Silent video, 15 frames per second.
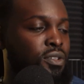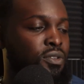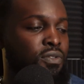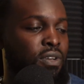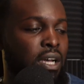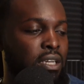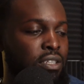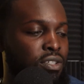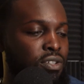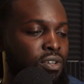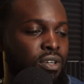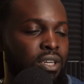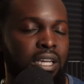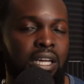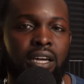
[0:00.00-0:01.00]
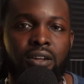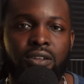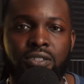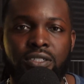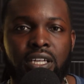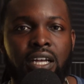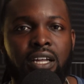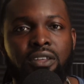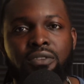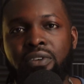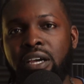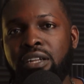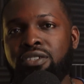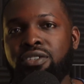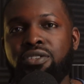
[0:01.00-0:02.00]
You've got your kettle style, you've
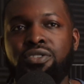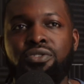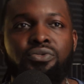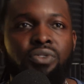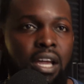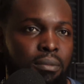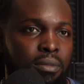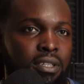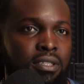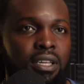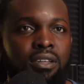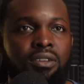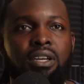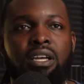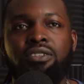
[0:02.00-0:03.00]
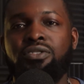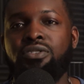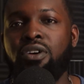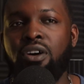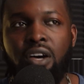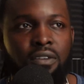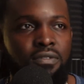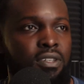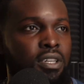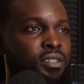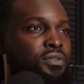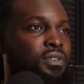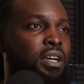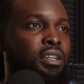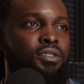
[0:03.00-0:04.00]
got your ceramic style, you've got your offset,
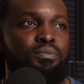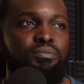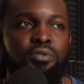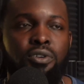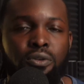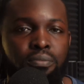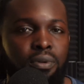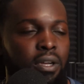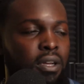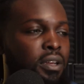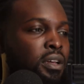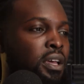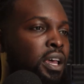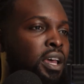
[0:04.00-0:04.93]
you've got your propane,